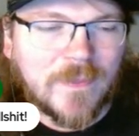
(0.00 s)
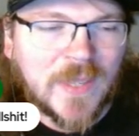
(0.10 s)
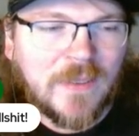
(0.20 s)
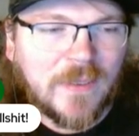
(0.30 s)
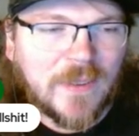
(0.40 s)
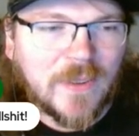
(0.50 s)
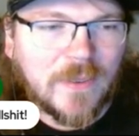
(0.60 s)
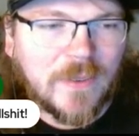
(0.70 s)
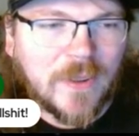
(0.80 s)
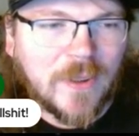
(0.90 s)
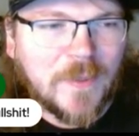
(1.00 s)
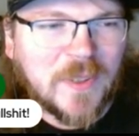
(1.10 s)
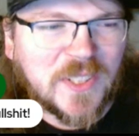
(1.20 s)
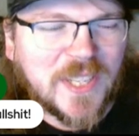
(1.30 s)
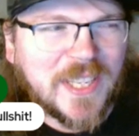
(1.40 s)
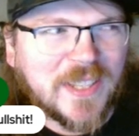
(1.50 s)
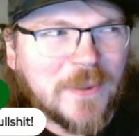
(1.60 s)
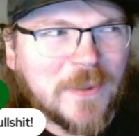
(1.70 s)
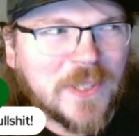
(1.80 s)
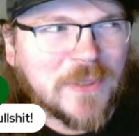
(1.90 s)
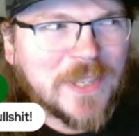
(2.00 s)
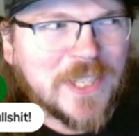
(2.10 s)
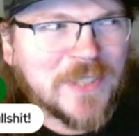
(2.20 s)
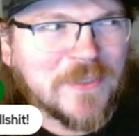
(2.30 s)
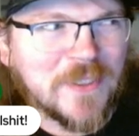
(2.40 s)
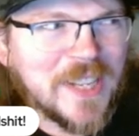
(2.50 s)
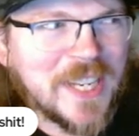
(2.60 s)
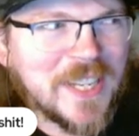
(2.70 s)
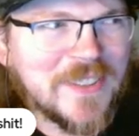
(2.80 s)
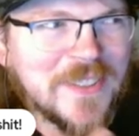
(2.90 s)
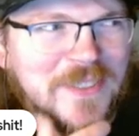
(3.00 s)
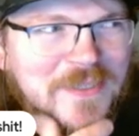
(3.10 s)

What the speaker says: It's like there was a reason for that.